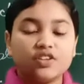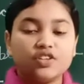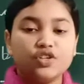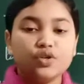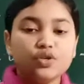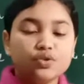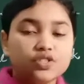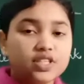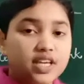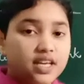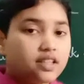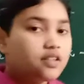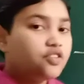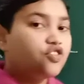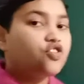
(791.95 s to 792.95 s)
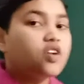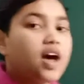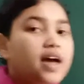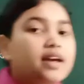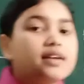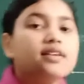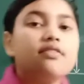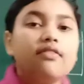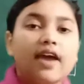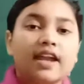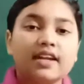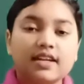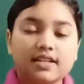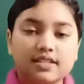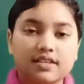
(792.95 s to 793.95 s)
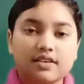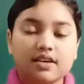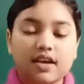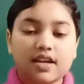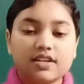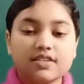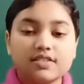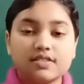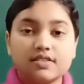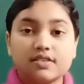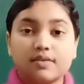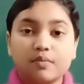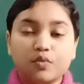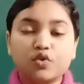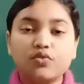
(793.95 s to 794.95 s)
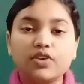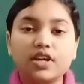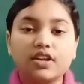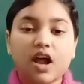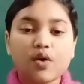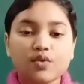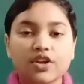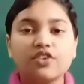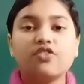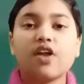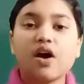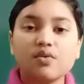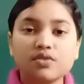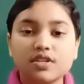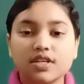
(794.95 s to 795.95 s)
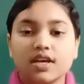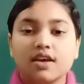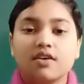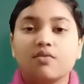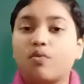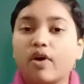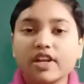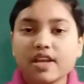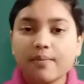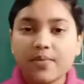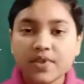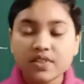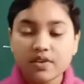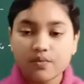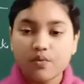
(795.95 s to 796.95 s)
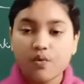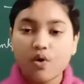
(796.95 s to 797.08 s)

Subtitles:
Do you see the dryer when it is moving round and round? What happens?